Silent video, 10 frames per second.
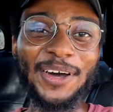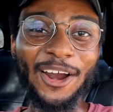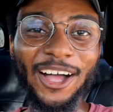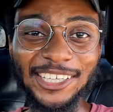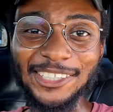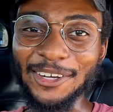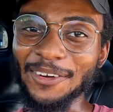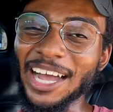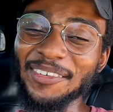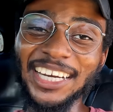but
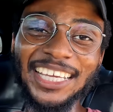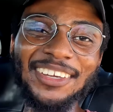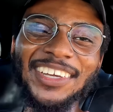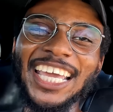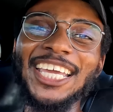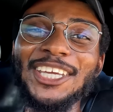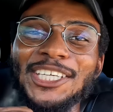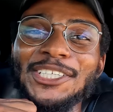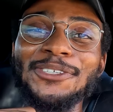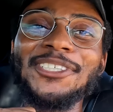also, I want to give a
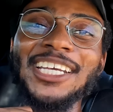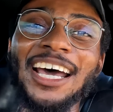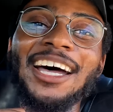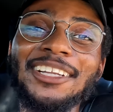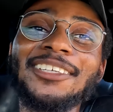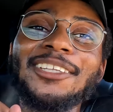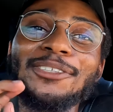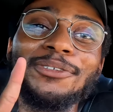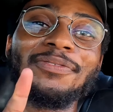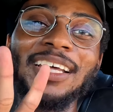huge shout out to the
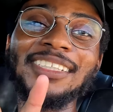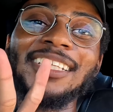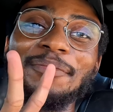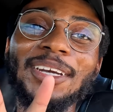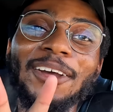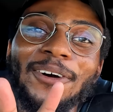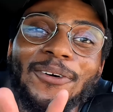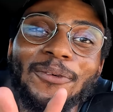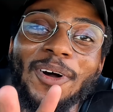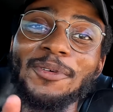two fellas. Let me
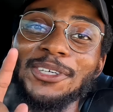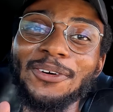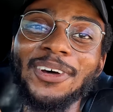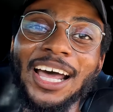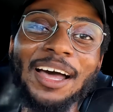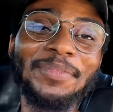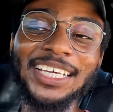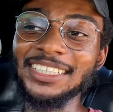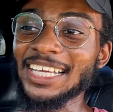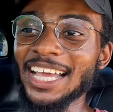know what was going on
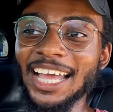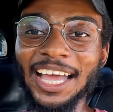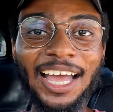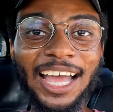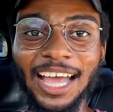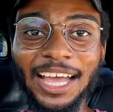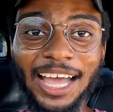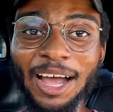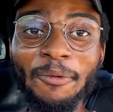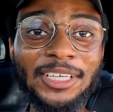because
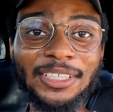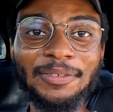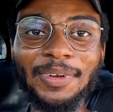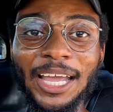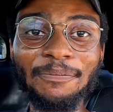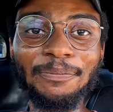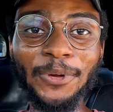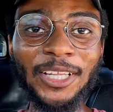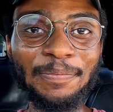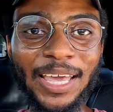I wasn't like
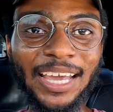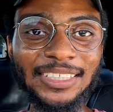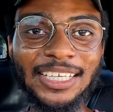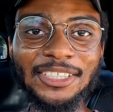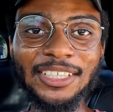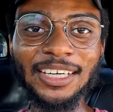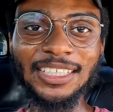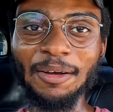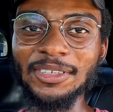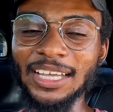fully paying attention
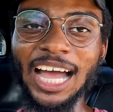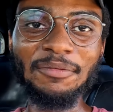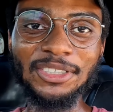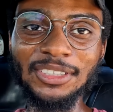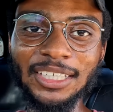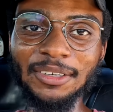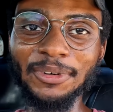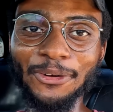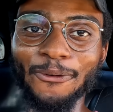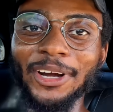because I was obviously
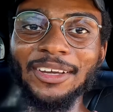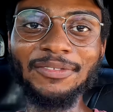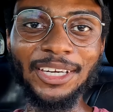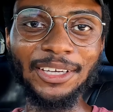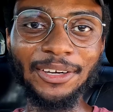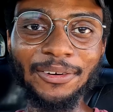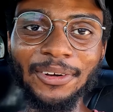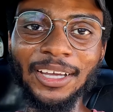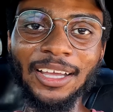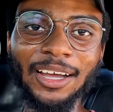recording a
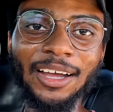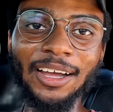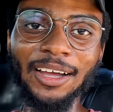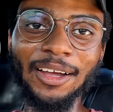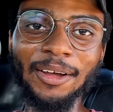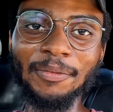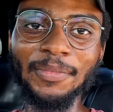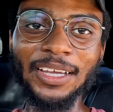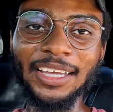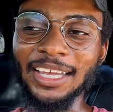video
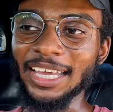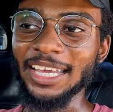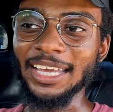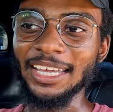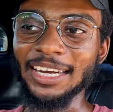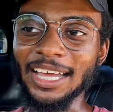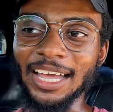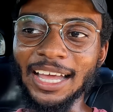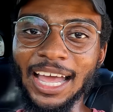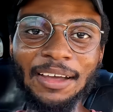um, and
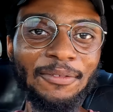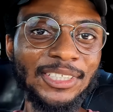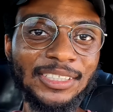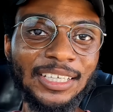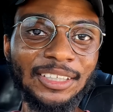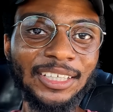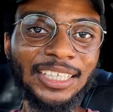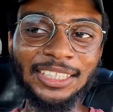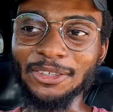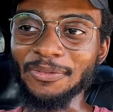I wasn't
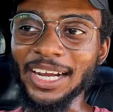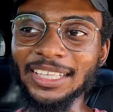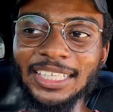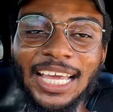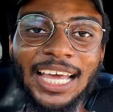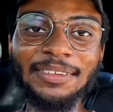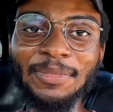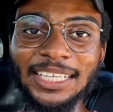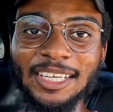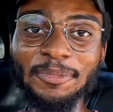looking directly
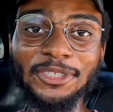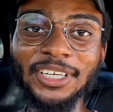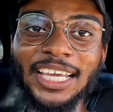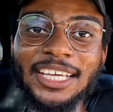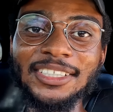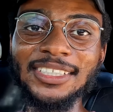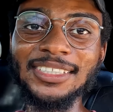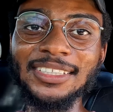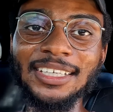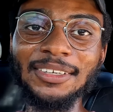at my temperature
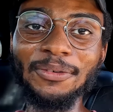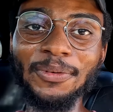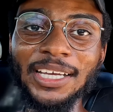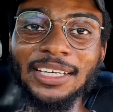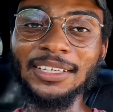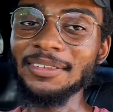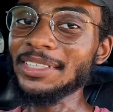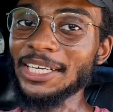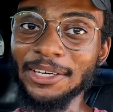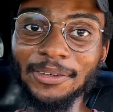gauges when,
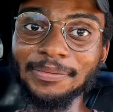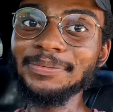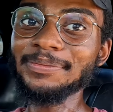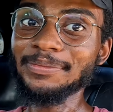you know,